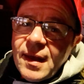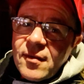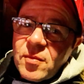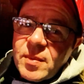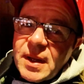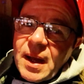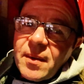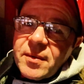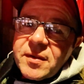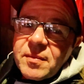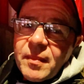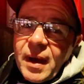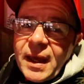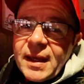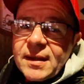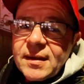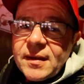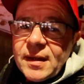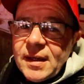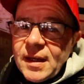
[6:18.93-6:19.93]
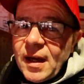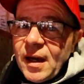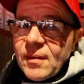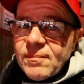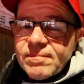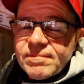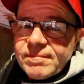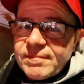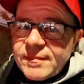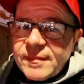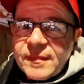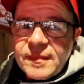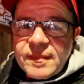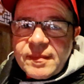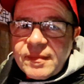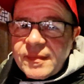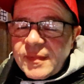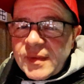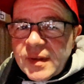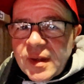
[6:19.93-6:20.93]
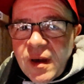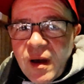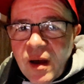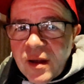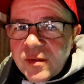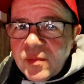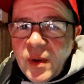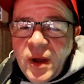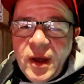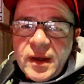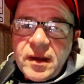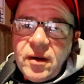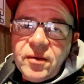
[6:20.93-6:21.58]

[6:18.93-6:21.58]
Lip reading: never been able to make the cars work